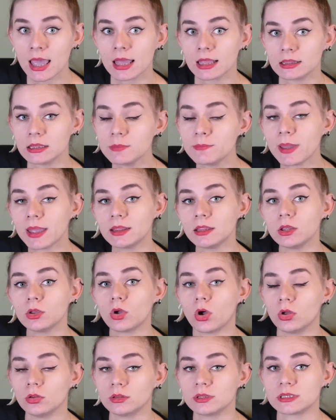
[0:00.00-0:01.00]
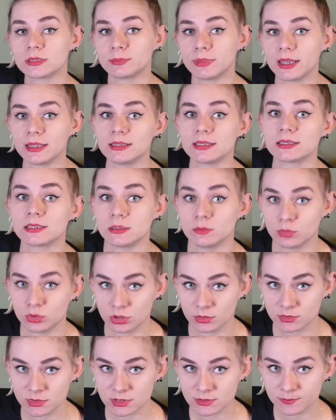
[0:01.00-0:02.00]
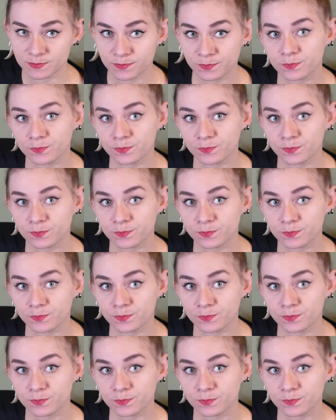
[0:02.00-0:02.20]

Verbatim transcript: depending on displayed symptoms.